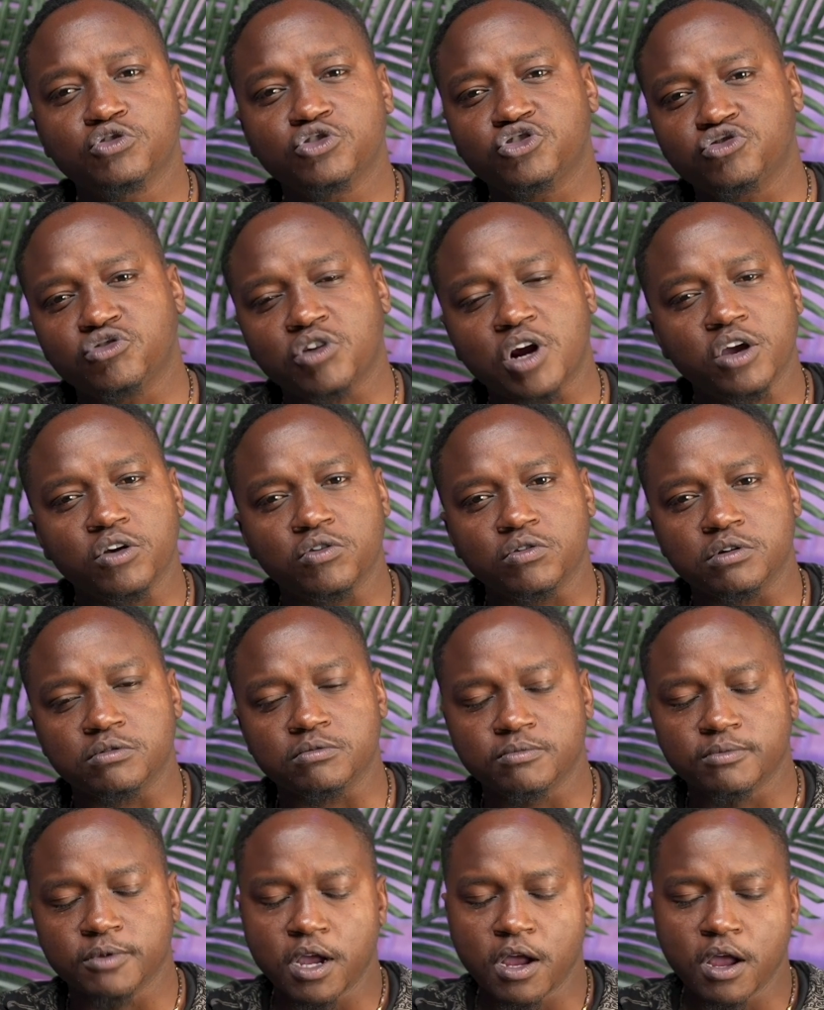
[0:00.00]
trial.
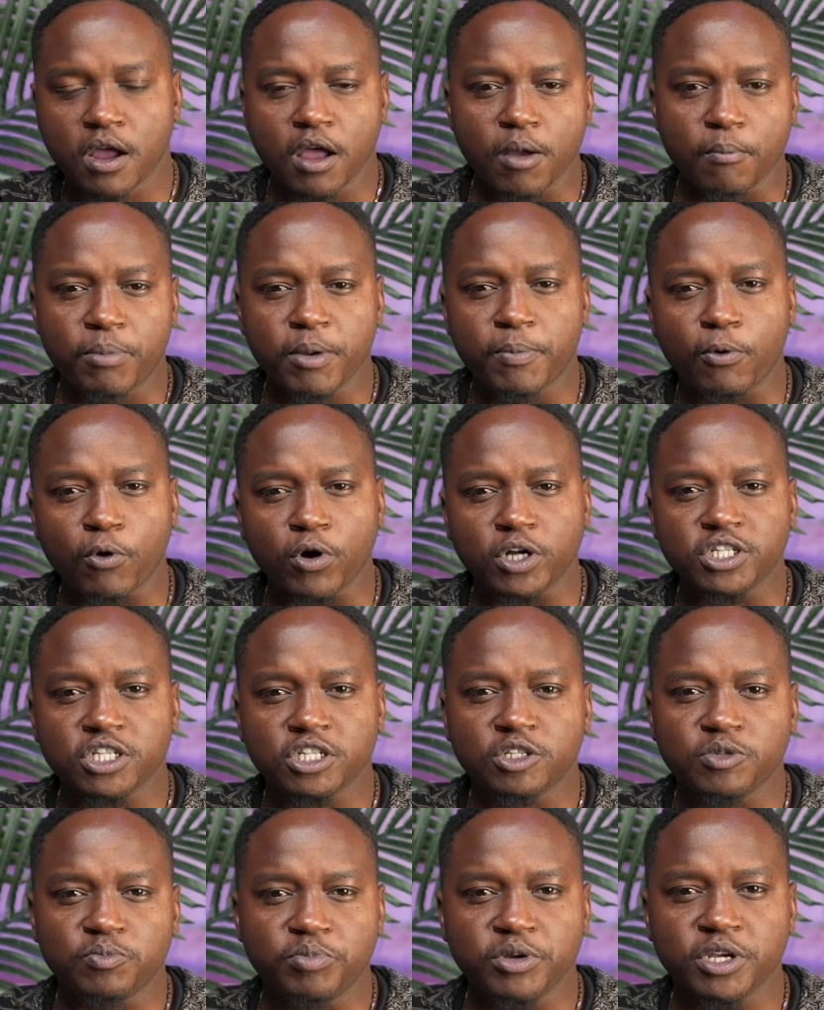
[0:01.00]
People were
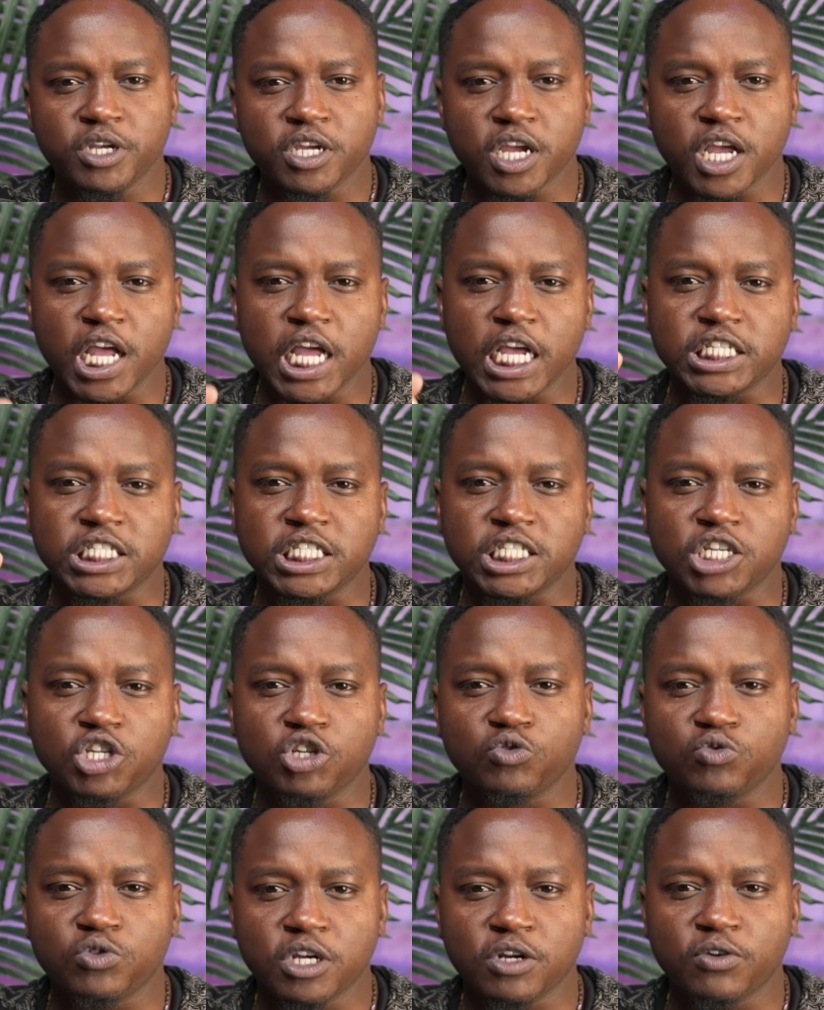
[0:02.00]
just being
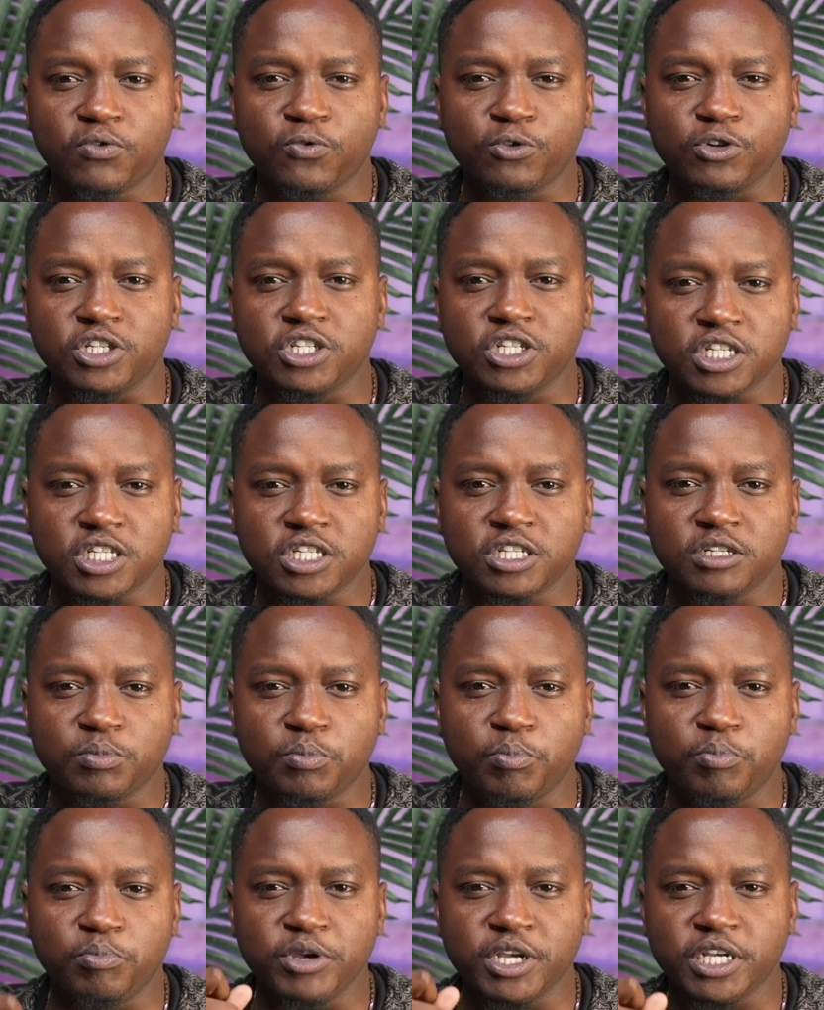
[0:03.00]
executed for just
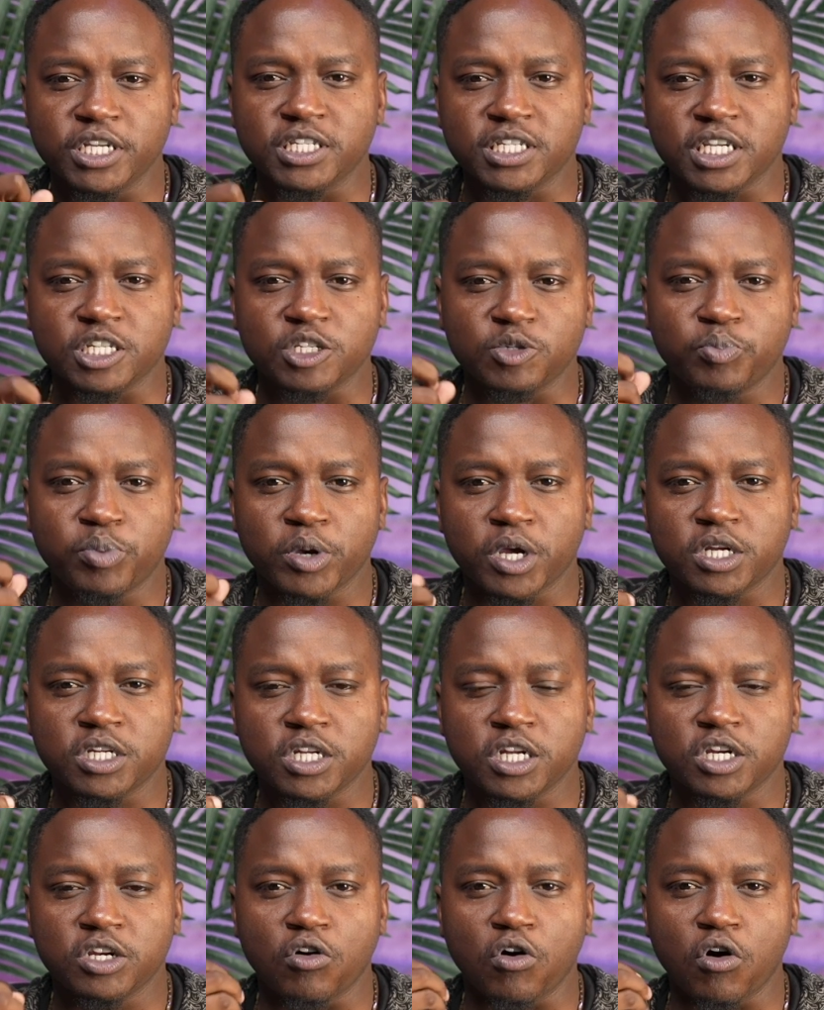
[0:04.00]
being
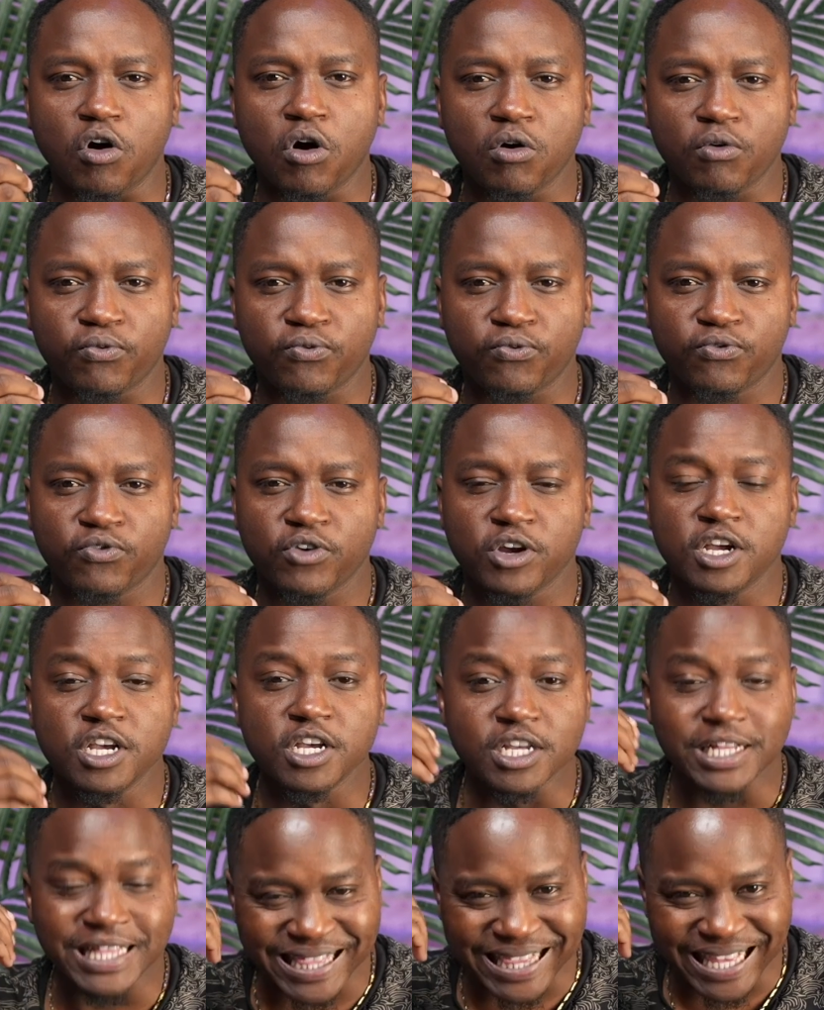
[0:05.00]
suspected of
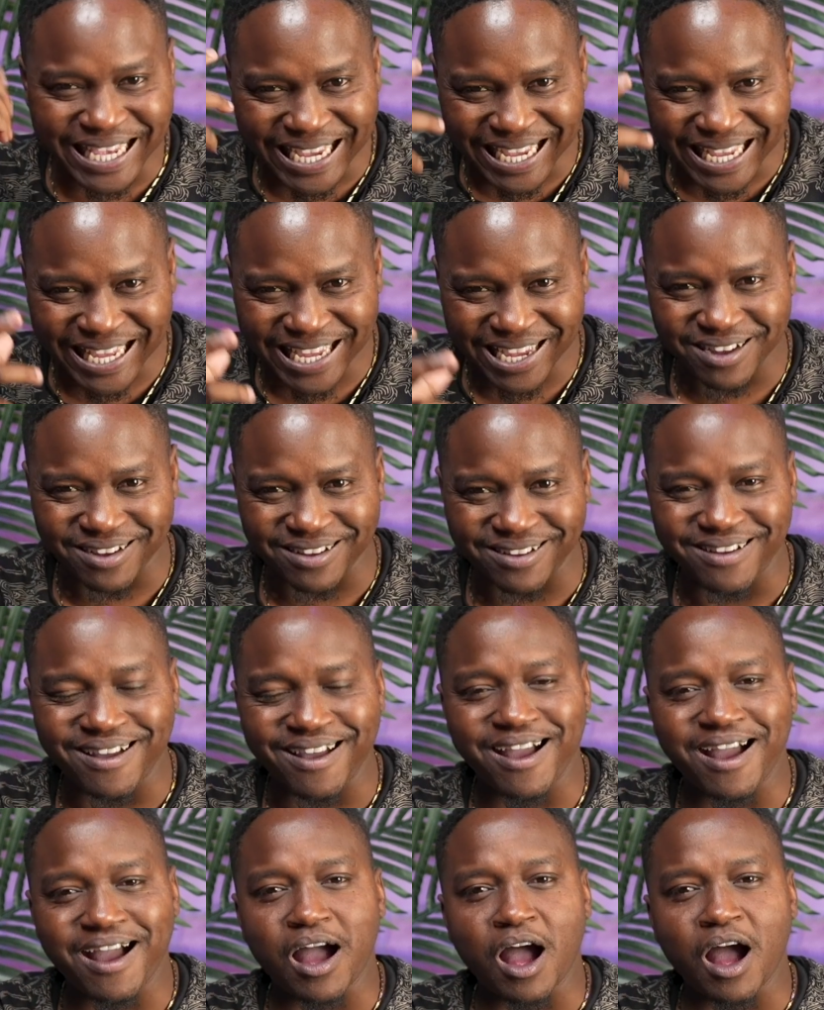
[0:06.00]
thinking
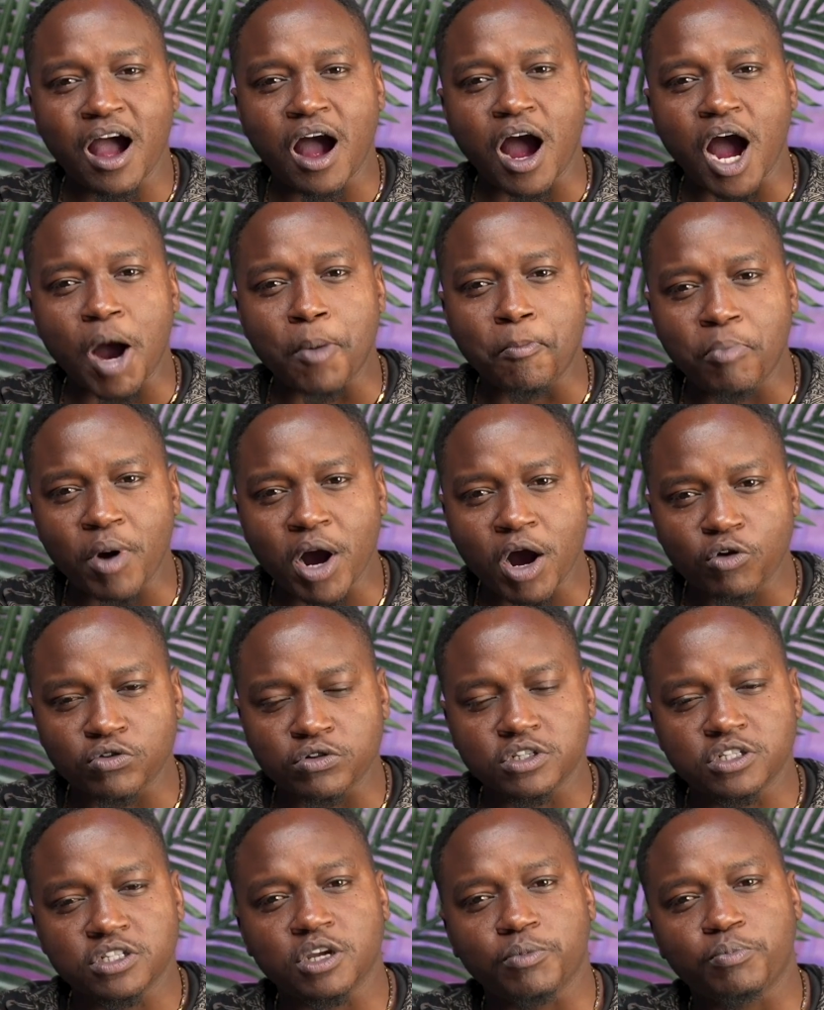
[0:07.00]
about
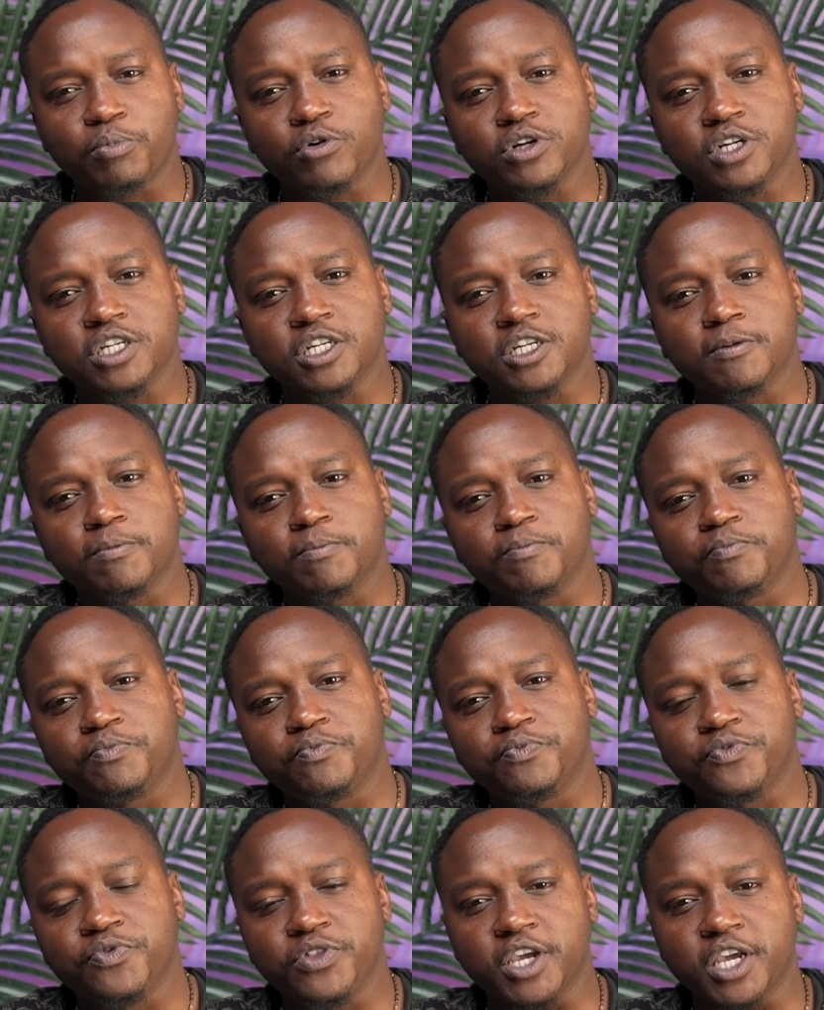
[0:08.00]
supporting
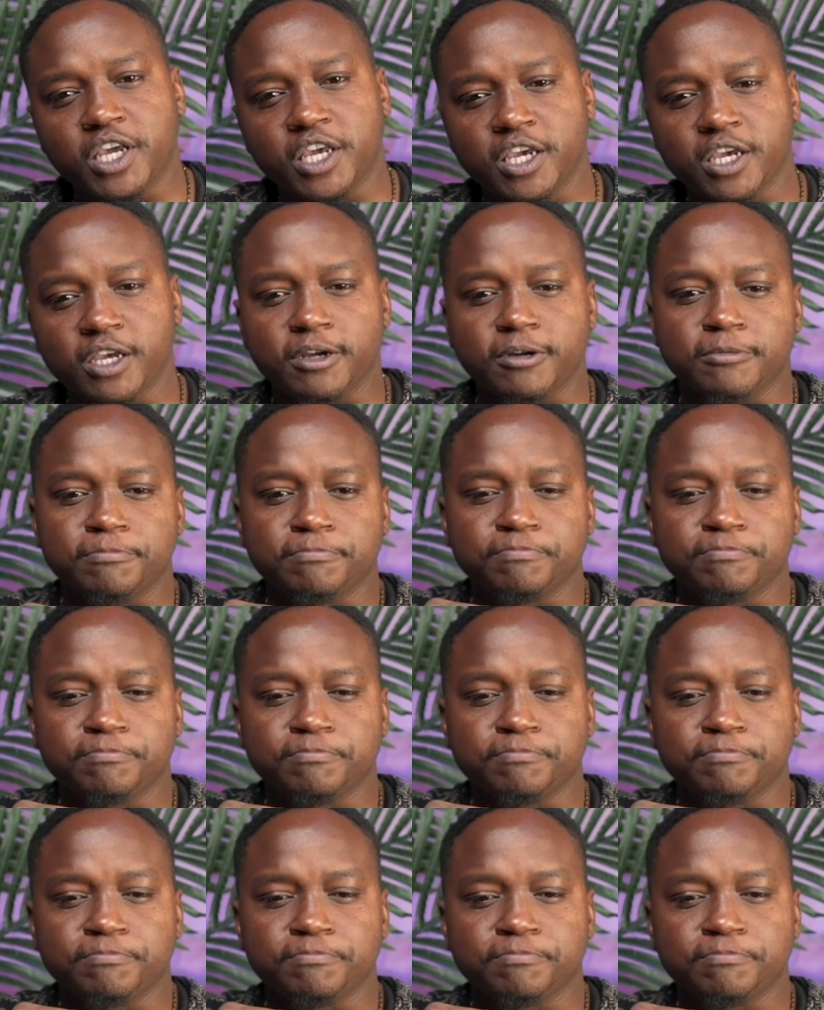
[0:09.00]
the king.